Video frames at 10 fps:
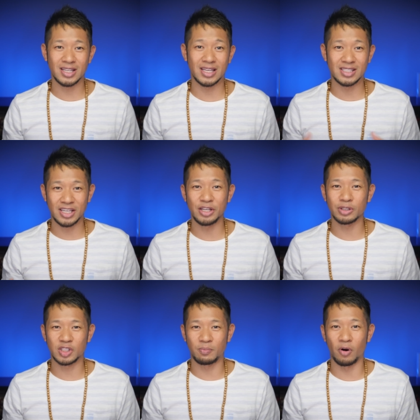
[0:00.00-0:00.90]
to
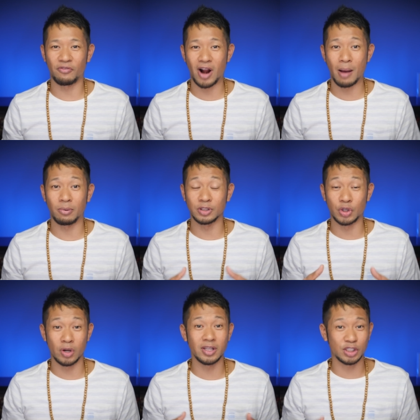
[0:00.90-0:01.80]
continue its support for Apple
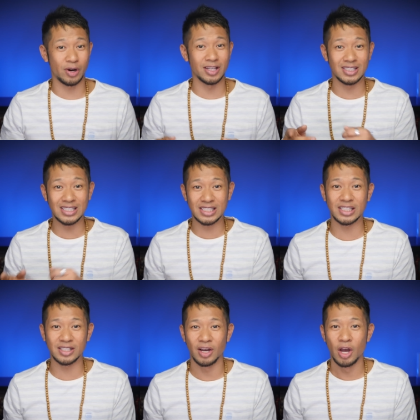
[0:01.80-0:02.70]
during this
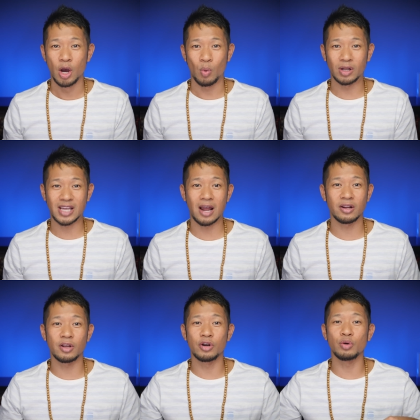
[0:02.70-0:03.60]
transition while
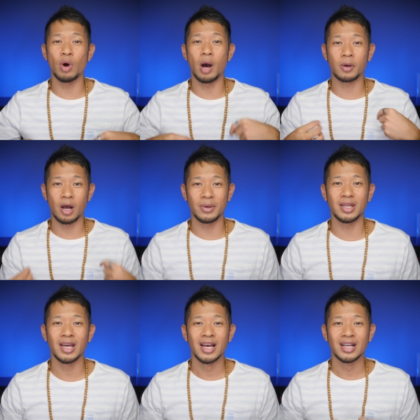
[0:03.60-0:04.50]
touting their new upcoming